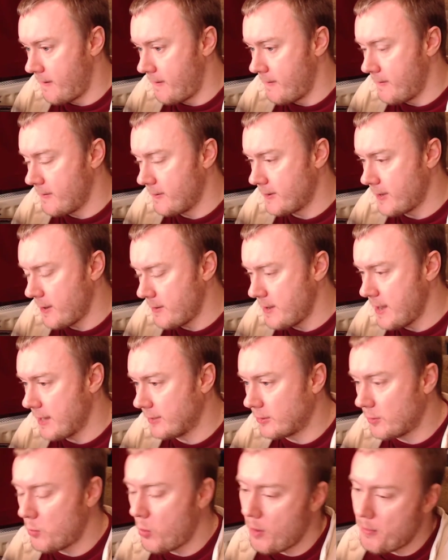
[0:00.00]
So
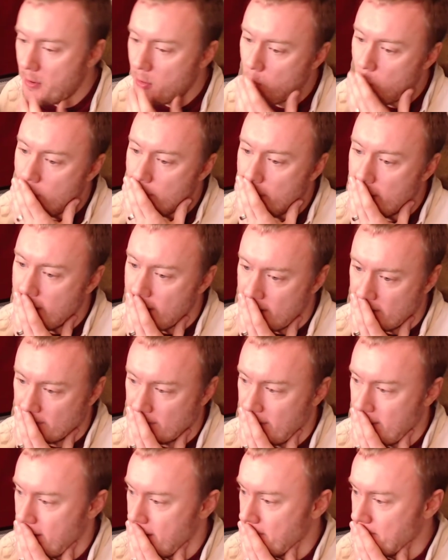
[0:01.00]
what am I
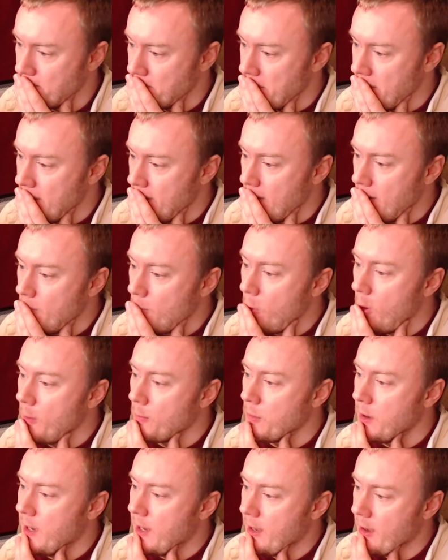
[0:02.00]
asking you? What
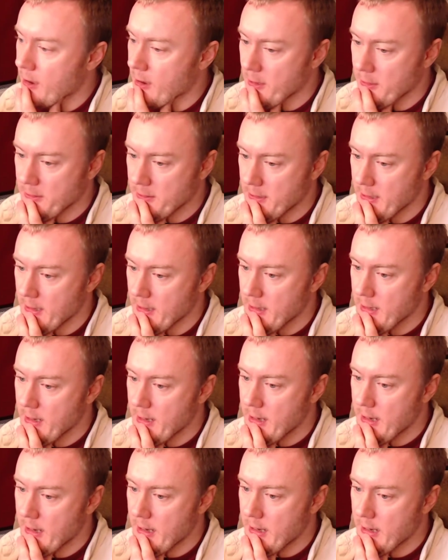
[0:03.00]
I'm really asking
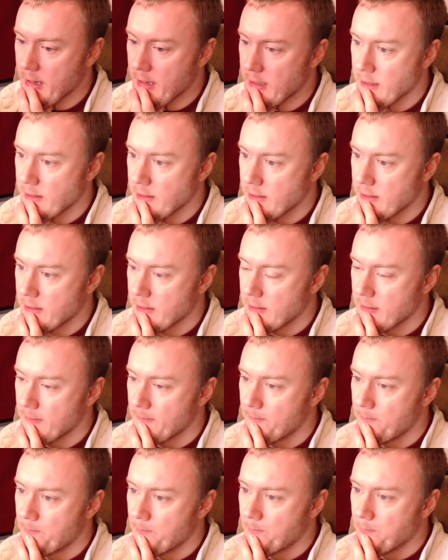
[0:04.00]
is
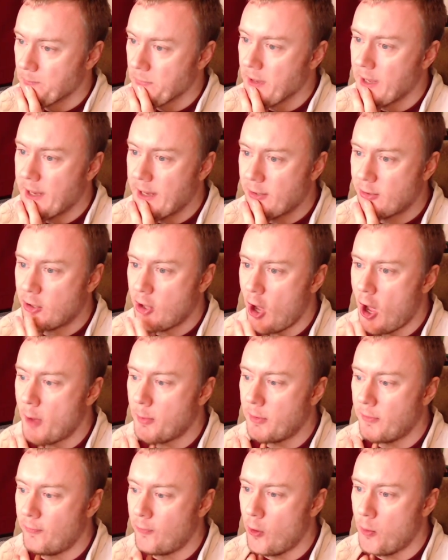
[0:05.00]

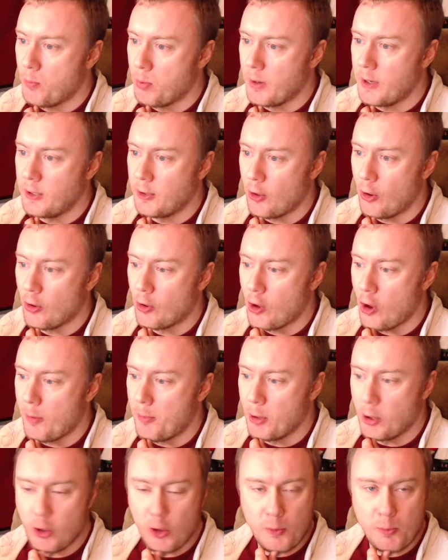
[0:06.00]
carbonfootprint.com
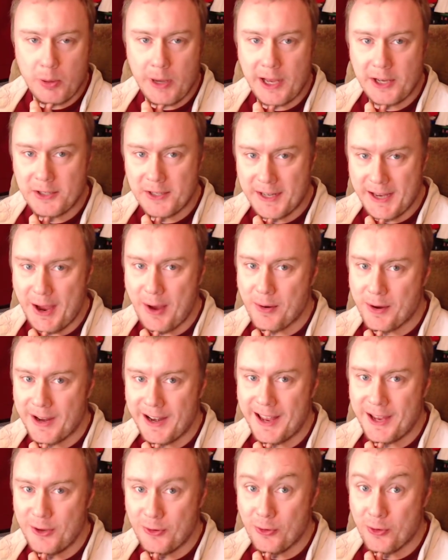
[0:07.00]
a good place to
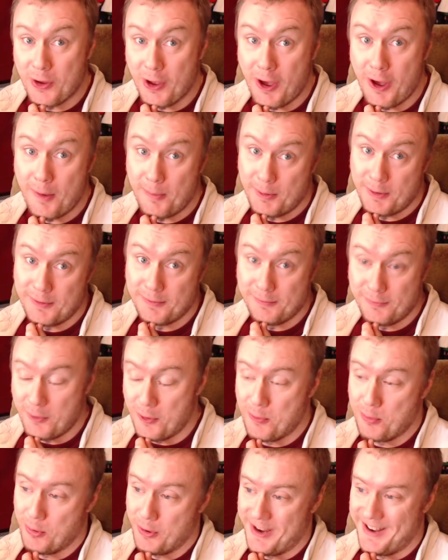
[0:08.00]
calculate your carbon
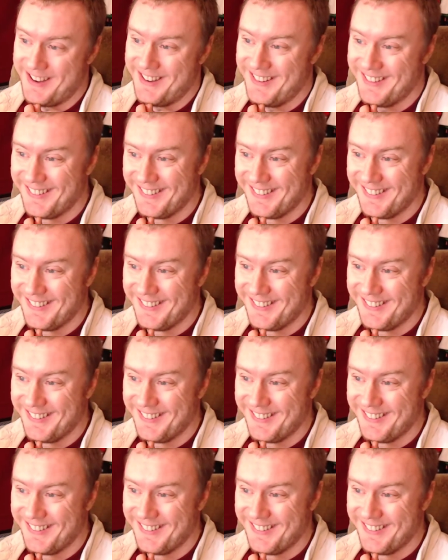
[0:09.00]
footprint?